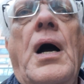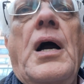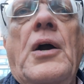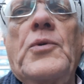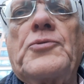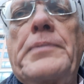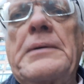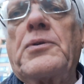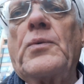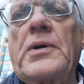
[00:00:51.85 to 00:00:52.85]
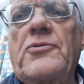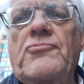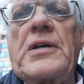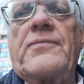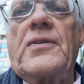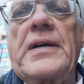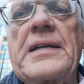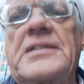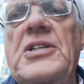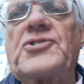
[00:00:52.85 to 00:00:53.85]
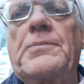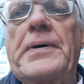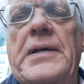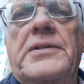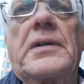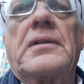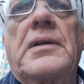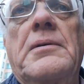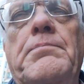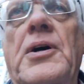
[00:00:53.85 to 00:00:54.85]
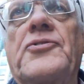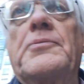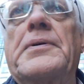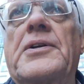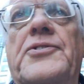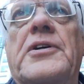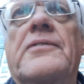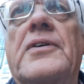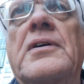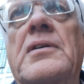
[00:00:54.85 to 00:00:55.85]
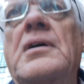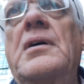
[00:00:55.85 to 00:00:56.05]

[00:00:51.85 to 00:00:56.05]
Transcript: in which people were dreadfully anticipating the possibility of a